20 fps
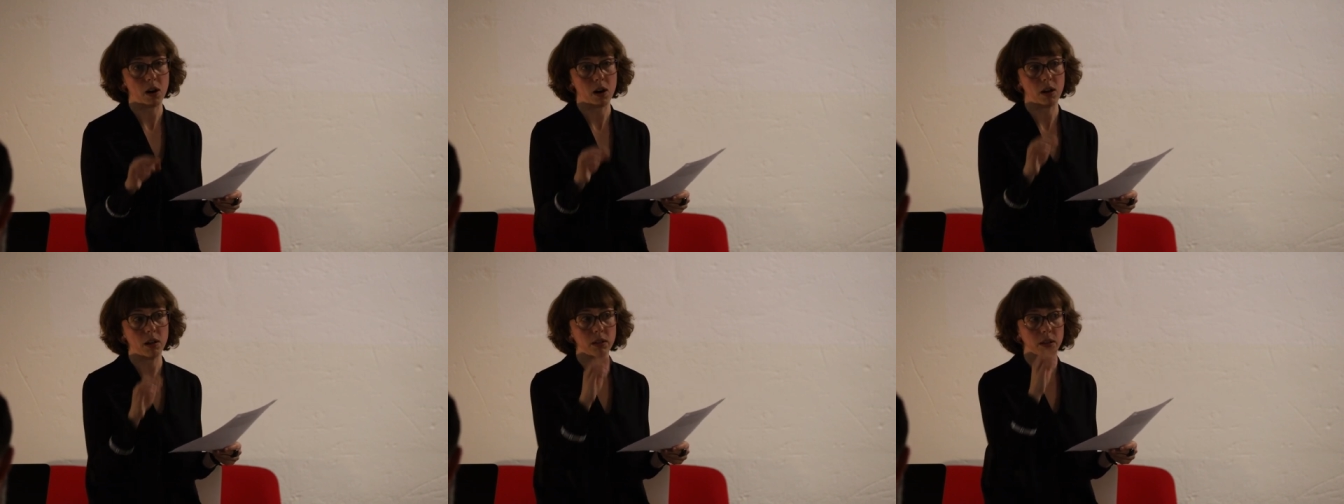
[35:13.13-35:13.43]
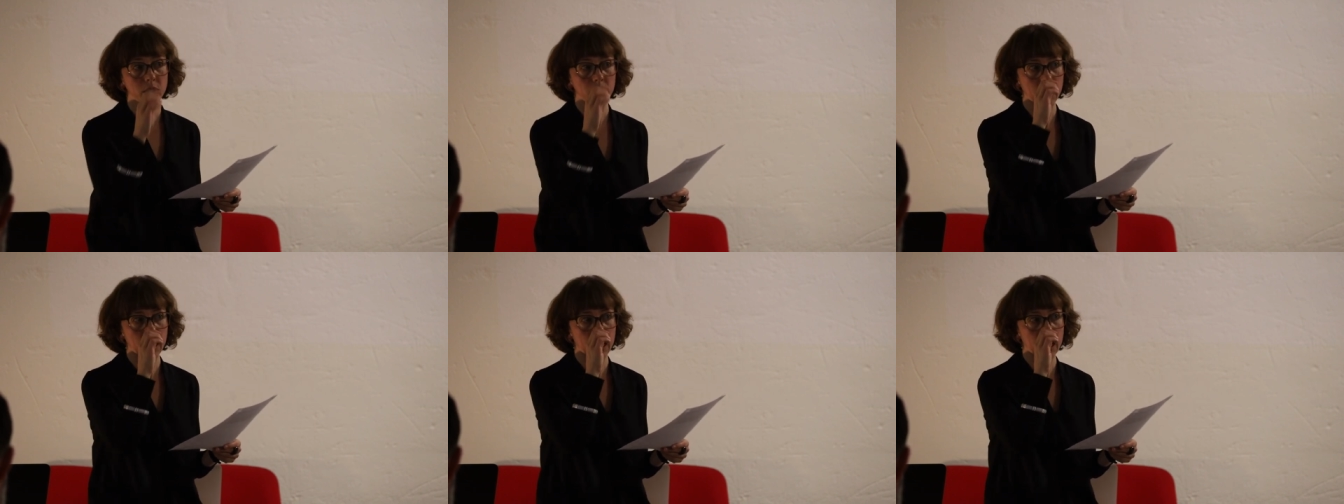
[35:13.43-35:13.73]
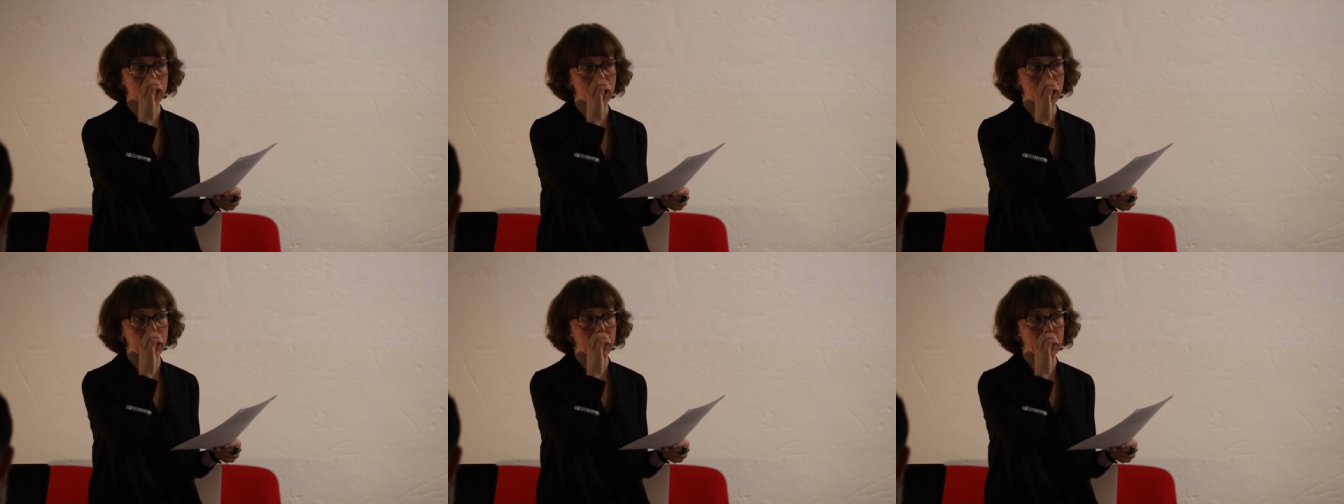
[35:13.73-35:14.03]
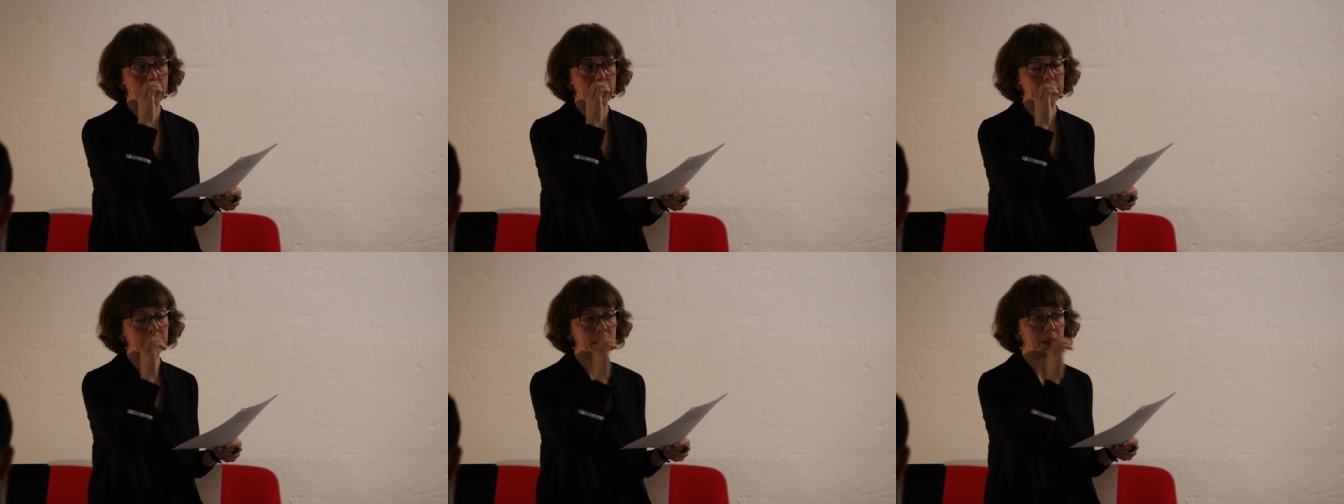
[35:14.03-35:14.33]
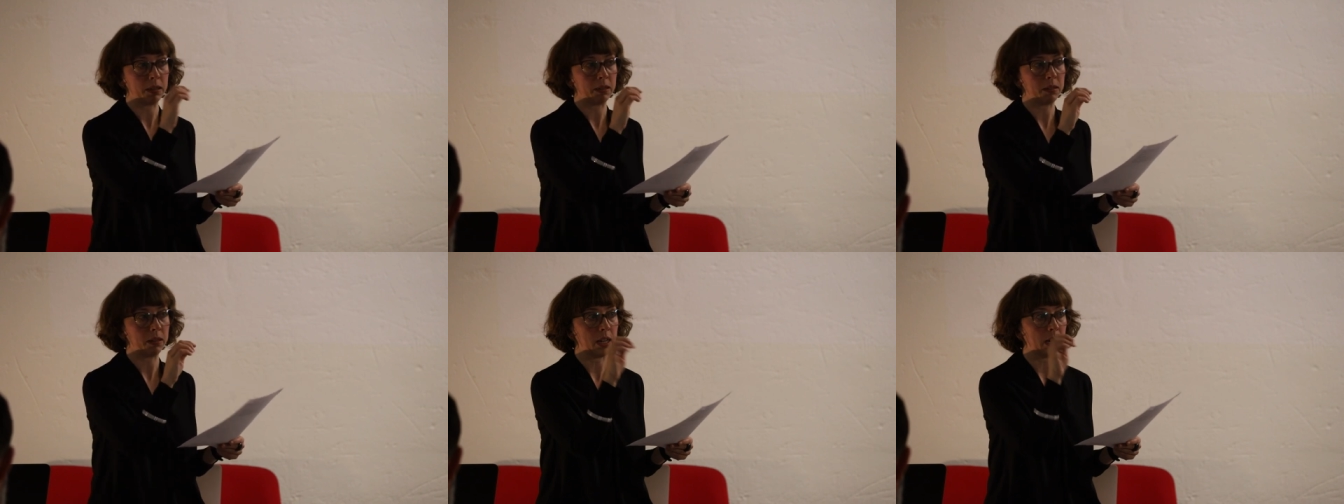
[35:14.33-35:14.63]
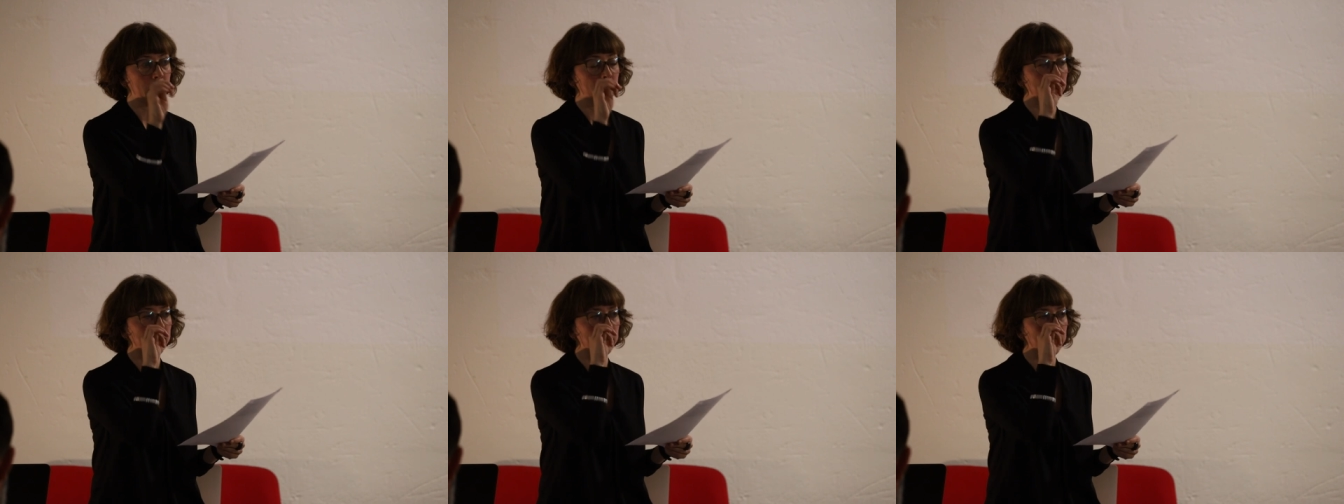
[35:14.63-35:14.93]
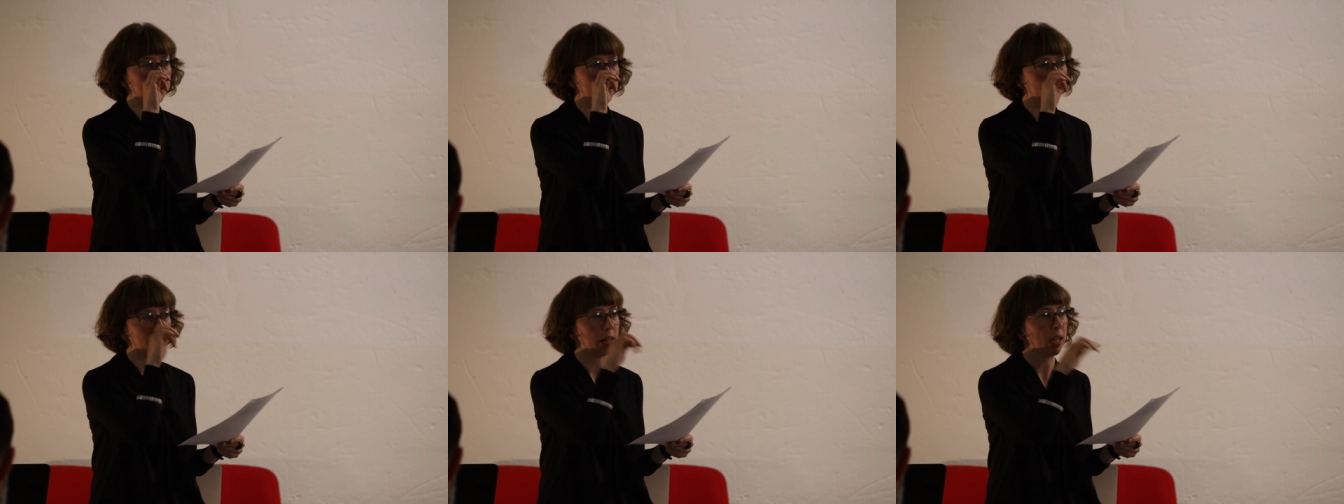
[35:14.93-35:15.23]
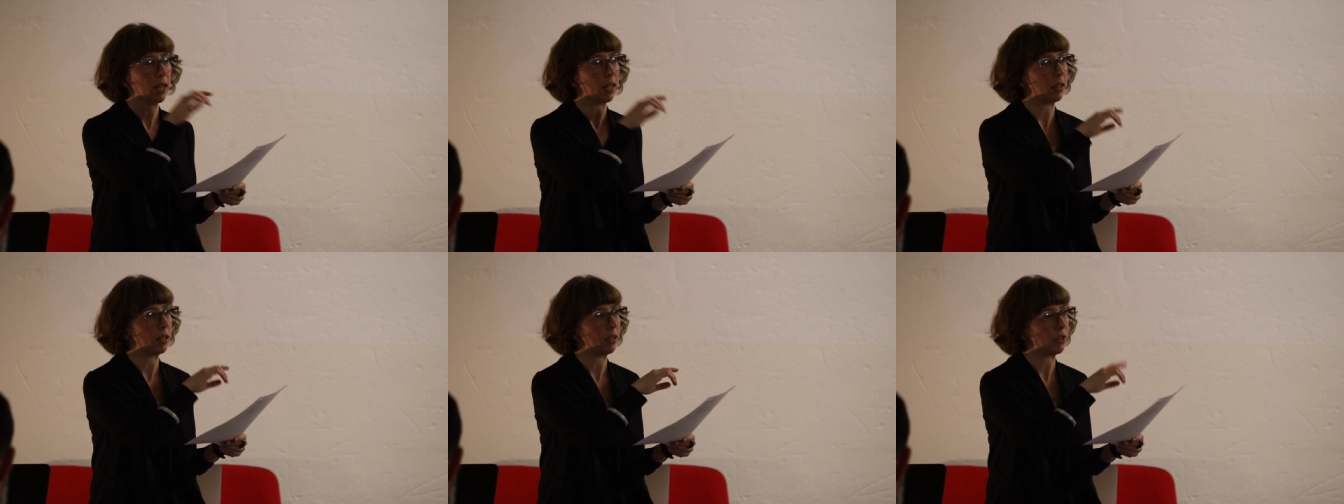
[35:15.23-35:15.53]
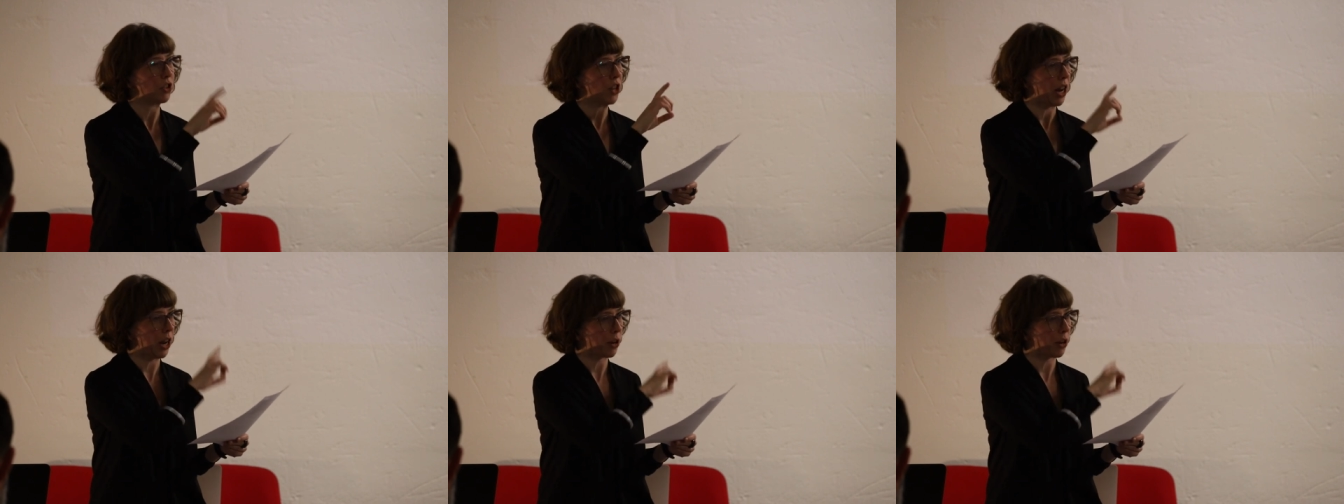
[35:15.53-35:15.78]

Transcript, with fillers: call uh, in, in uh,